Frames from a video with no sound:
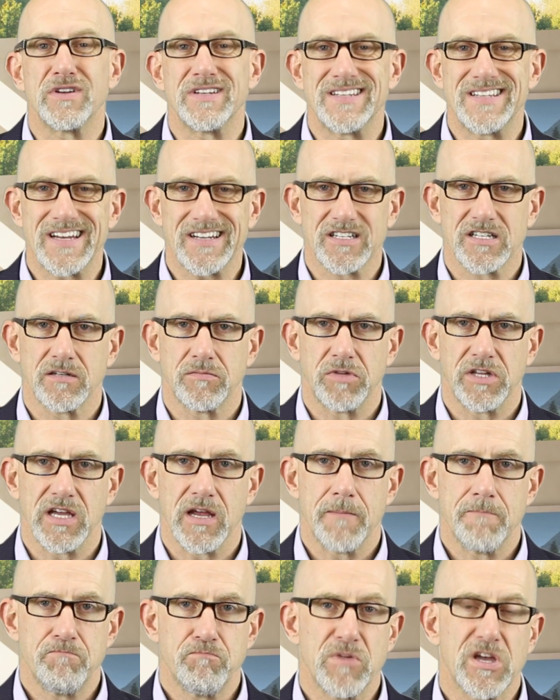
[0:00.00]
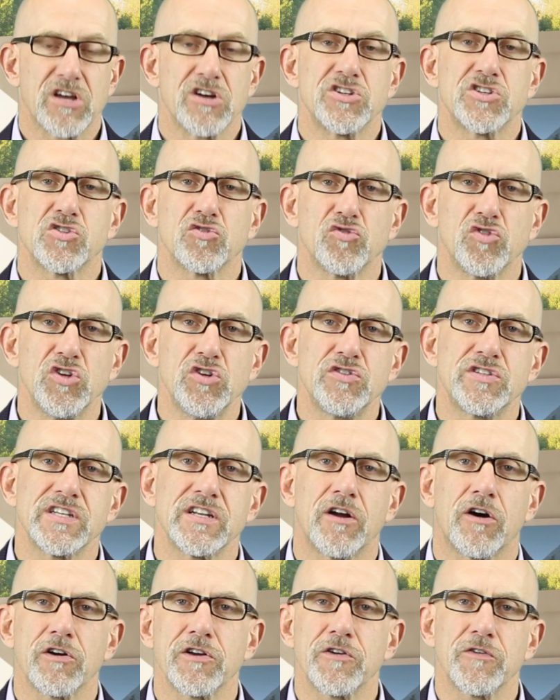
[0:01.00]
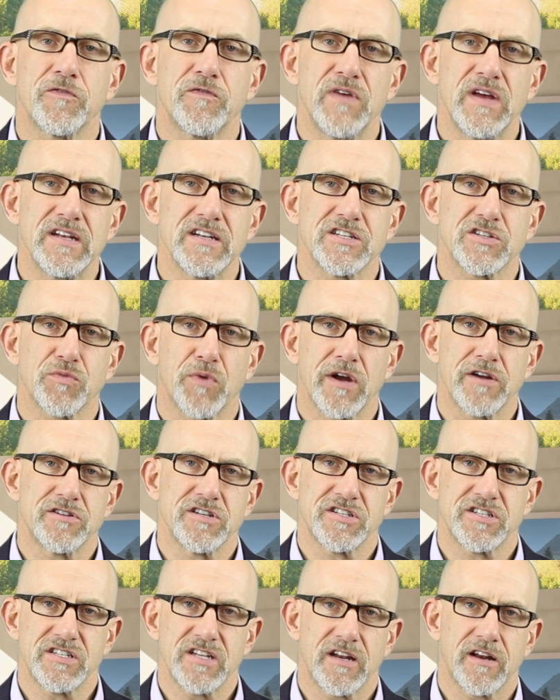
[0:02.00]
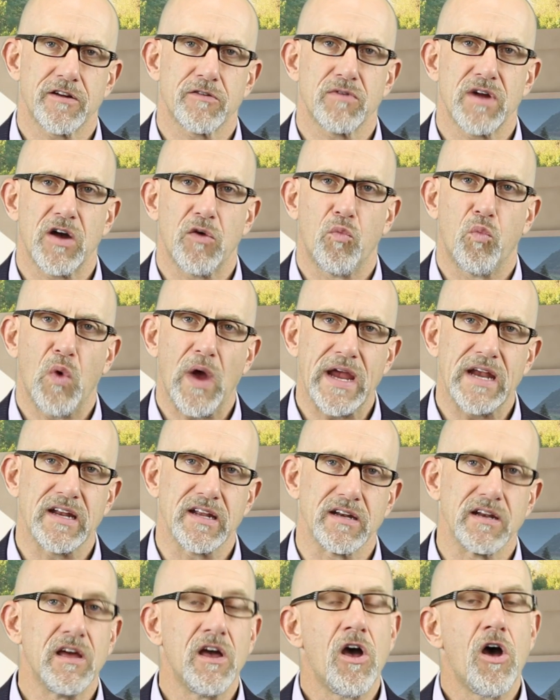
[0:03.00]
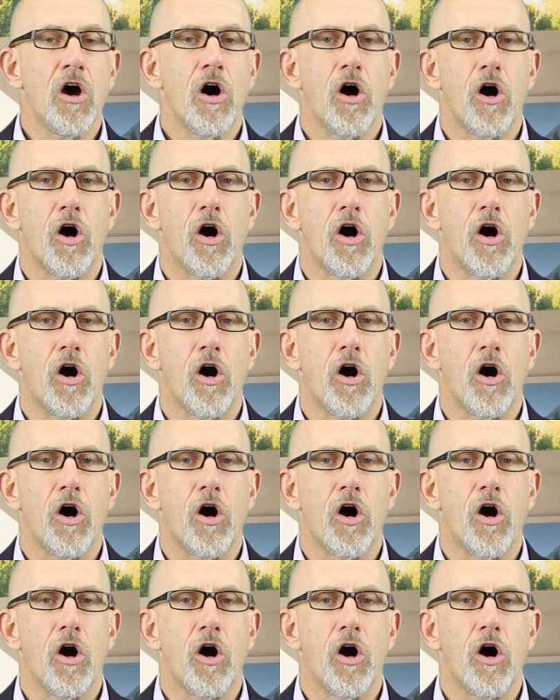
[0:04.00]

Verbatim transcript: predictably because you're losing all your fitness while you're just sitting around waiting.